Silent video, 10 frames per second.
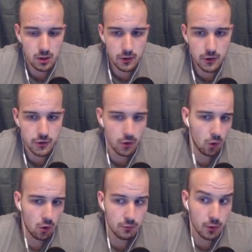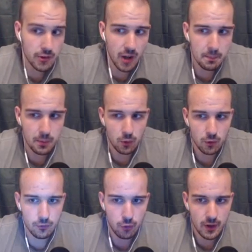So, for example,
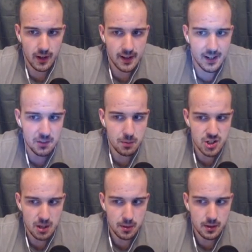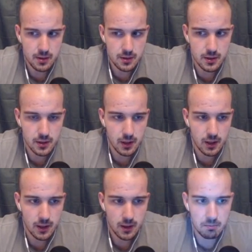for Enhancement Shaman,
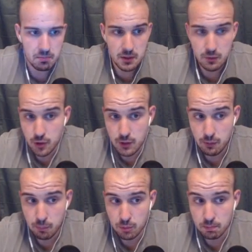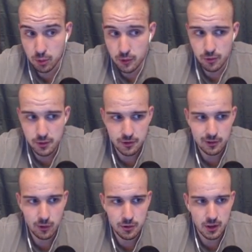if you put boots on this
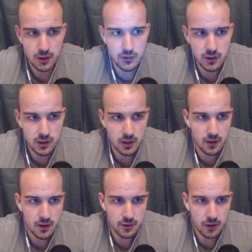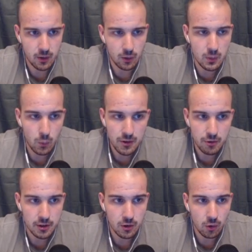load, you can see that there's only one
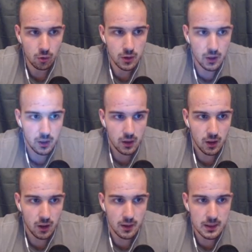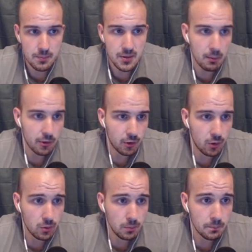trait called Deep Tremor
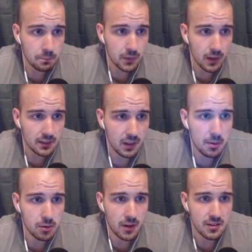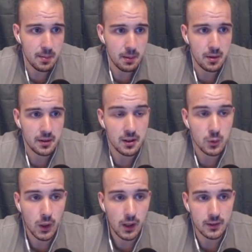Stone. Earth Elemental has a permanent
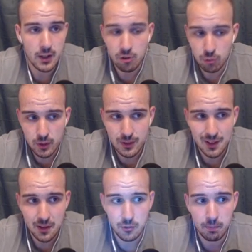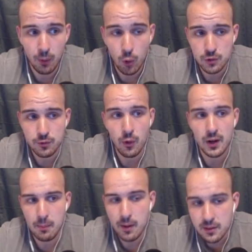earthquake attached to it. That is both for
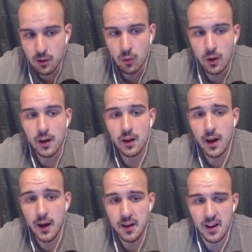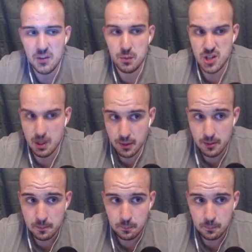Elemental and Enhancement Shaman.